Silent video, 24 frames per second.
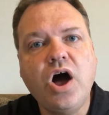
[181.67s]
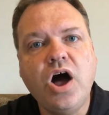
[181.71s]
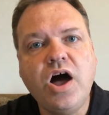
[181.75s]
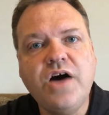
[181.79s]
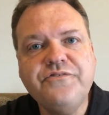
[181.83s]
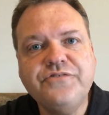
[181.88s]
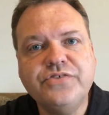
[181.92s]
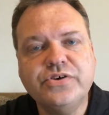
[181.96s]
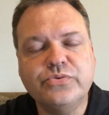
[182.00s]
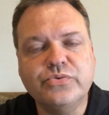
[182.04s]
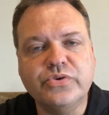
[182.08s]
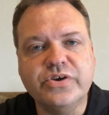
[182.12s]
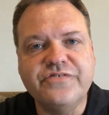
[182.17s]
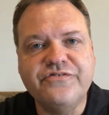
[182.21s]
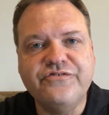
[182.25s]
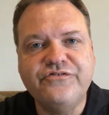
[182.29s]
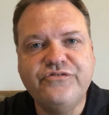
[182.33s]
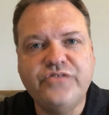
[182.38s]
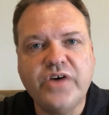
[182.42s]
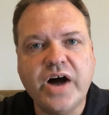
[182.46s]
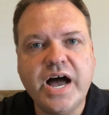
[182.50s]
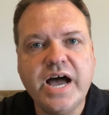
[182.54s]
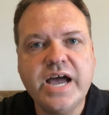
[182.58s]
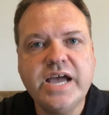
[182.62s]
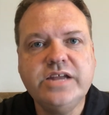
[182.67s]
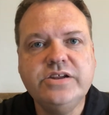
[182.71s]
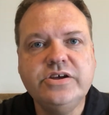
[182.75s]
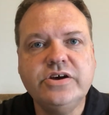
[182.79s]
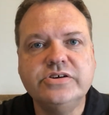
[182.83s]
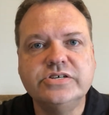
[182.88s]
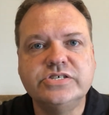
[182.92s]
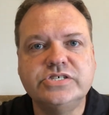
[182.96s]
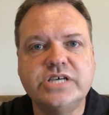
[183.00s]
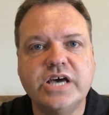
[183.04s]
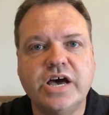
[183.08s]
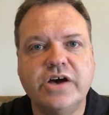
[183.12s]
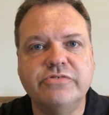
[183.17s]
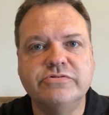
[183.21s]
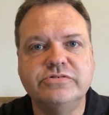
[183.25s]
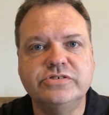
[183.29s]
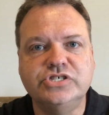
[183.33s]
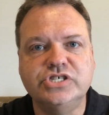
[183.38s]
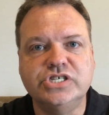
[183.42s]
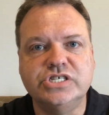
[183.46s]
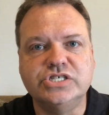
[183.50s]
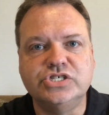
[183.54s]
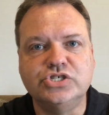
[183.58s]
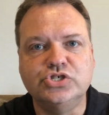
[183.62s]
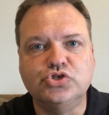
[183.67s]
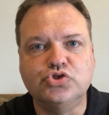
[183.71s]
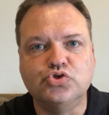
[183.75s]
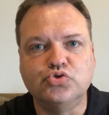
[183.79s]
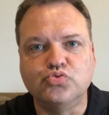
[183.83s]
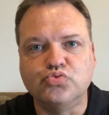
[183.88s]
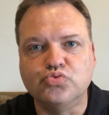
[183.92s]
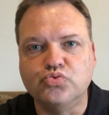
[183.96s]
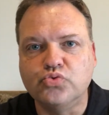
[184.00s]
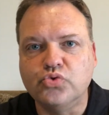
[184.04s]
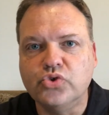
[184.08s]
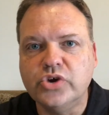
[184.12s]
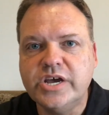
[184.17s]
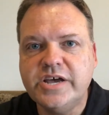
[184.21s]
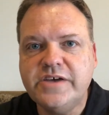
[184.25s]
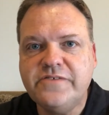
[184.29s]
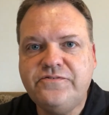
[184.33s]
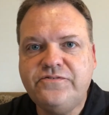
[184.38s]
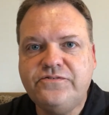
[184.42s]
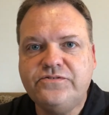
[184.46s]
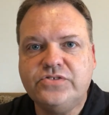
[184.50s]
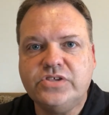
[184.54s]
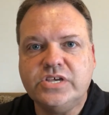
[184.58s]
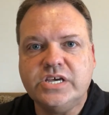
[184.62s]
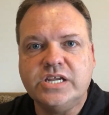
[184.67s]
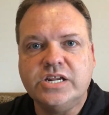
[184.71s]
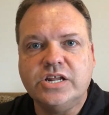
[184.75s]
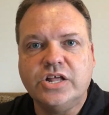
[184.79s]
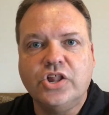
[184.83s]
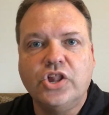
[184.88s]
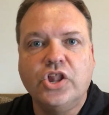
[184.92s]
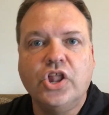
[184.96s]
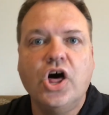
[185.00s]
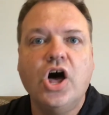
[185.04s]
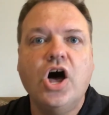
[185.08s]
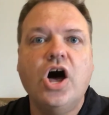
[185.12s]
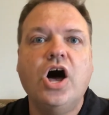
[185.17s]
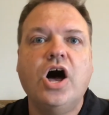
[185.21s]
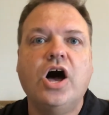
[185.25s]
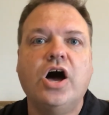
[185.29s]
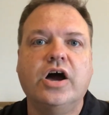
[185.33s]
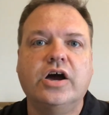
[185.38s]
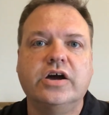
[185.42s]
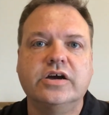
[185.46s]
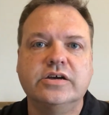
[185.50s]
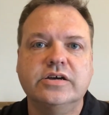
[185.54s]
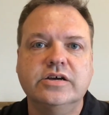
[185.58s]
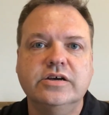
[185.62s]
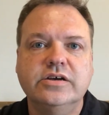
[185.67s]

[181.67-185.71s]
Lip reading: often we find ourselves just drifting along,